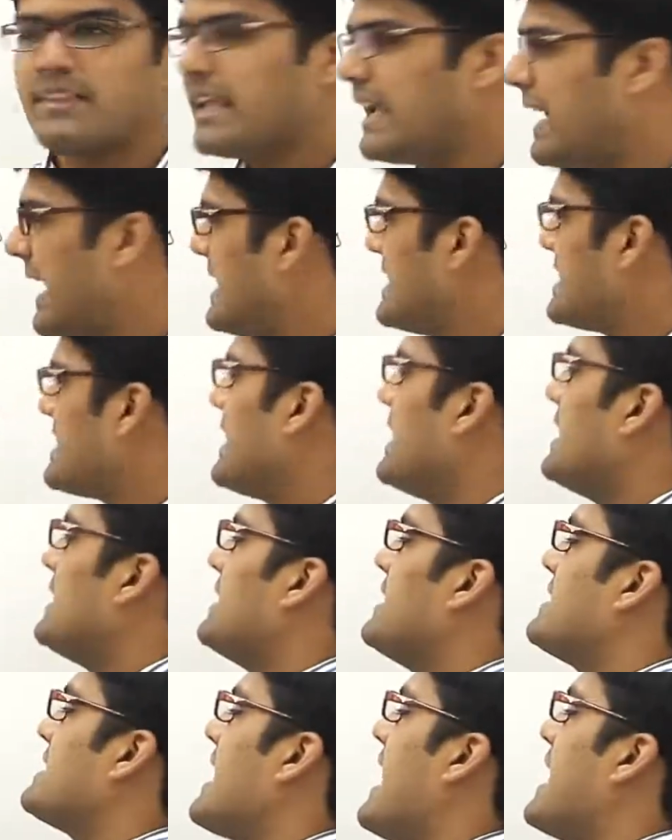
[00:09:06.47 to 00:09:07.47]
Hence,
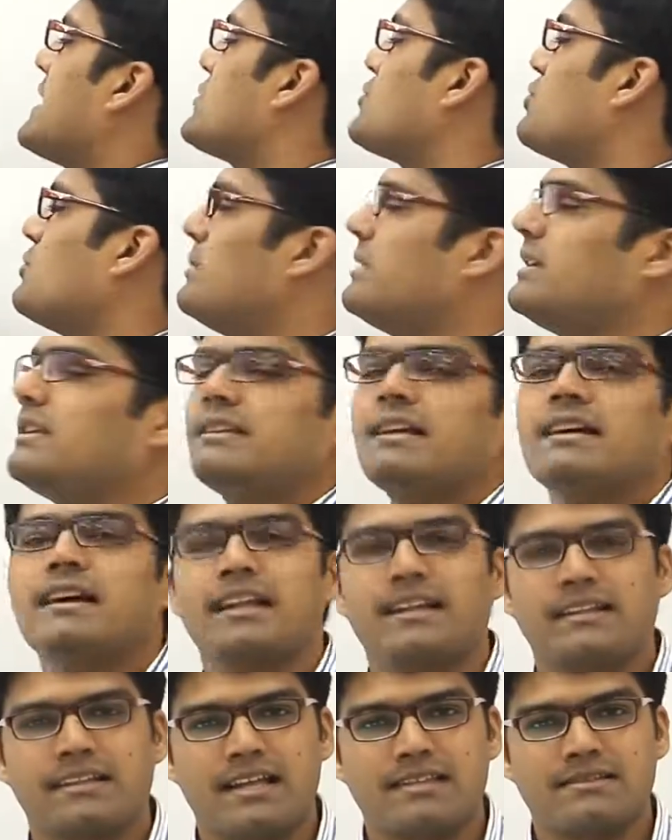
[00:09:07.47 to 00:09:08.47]
this has to be the
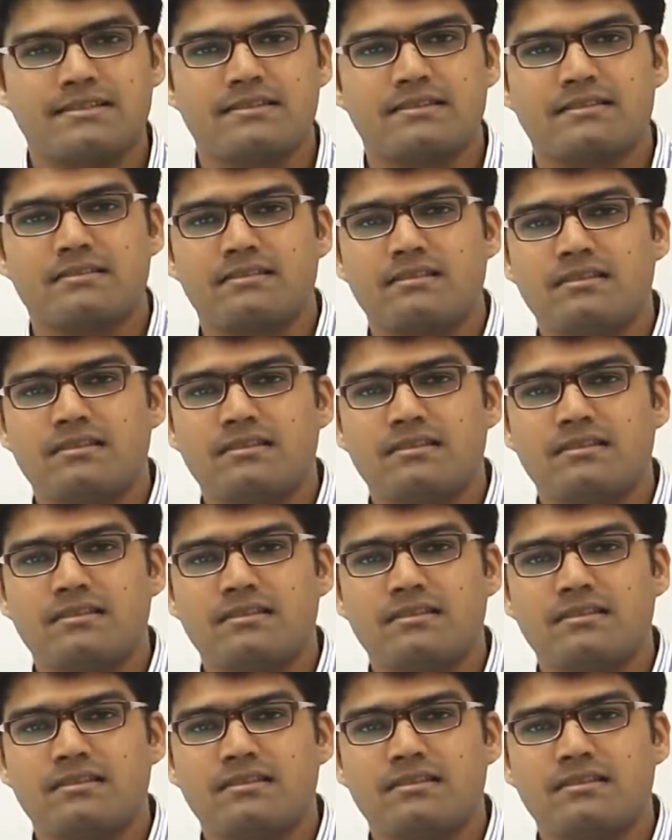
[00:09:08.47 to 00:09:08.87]
correct answer.